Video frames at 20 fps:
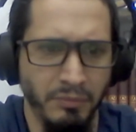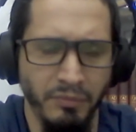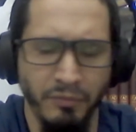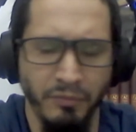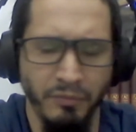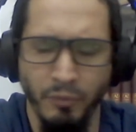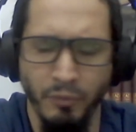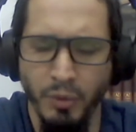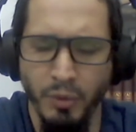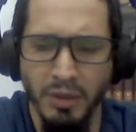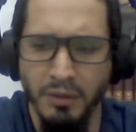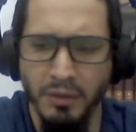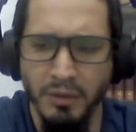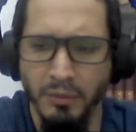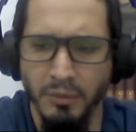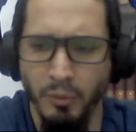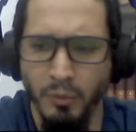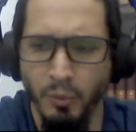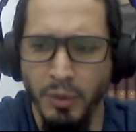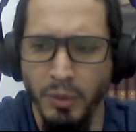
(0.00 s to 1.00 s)
We
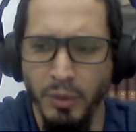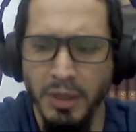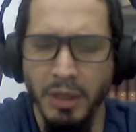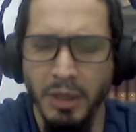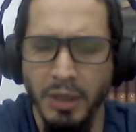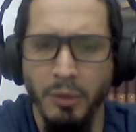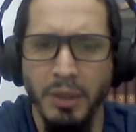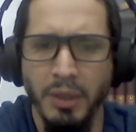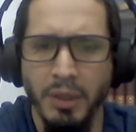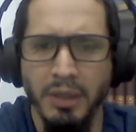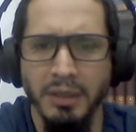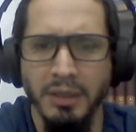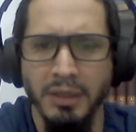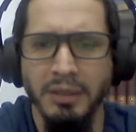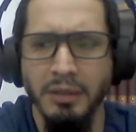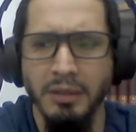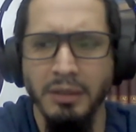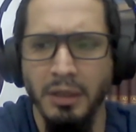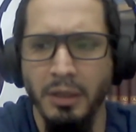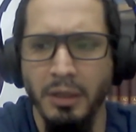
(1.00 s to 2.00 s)
now are
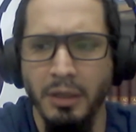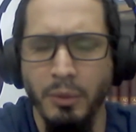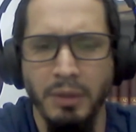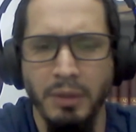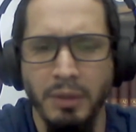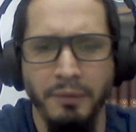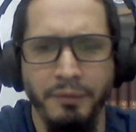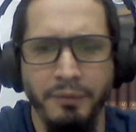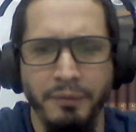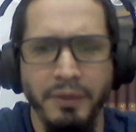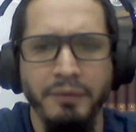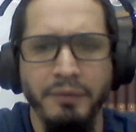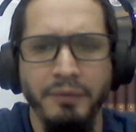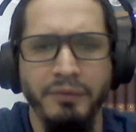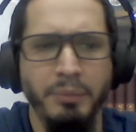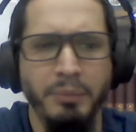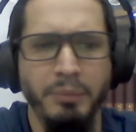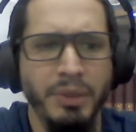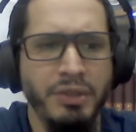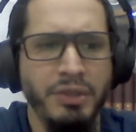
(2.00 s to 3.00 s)
in our 5th
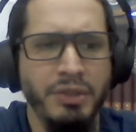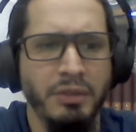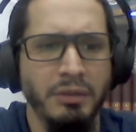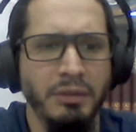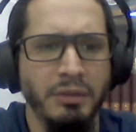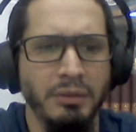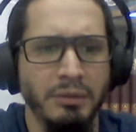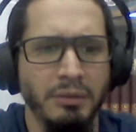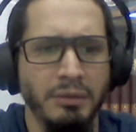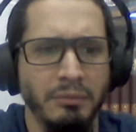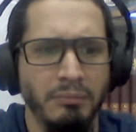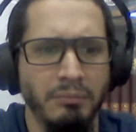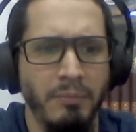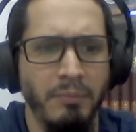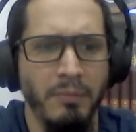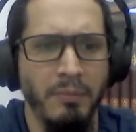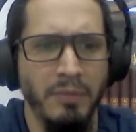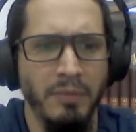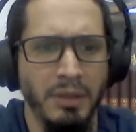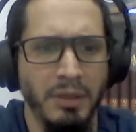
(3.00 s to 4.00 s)
region.
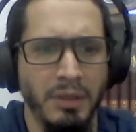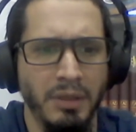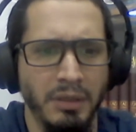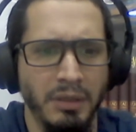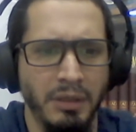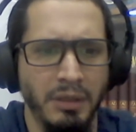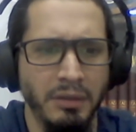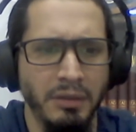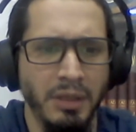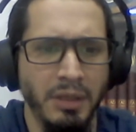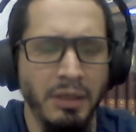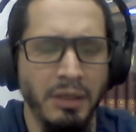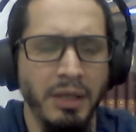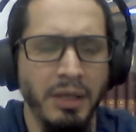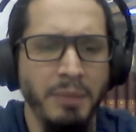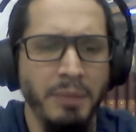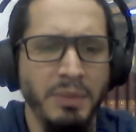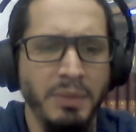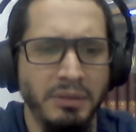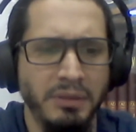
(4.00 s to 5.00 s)
The
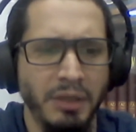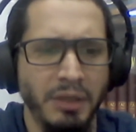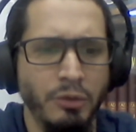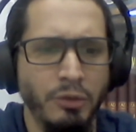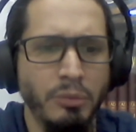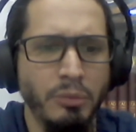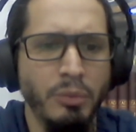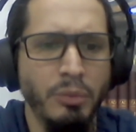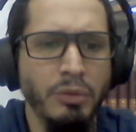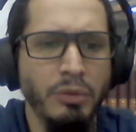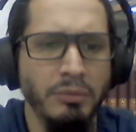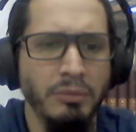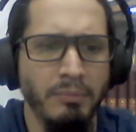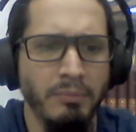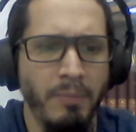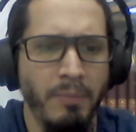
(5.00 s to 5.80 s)
name is Takumbu.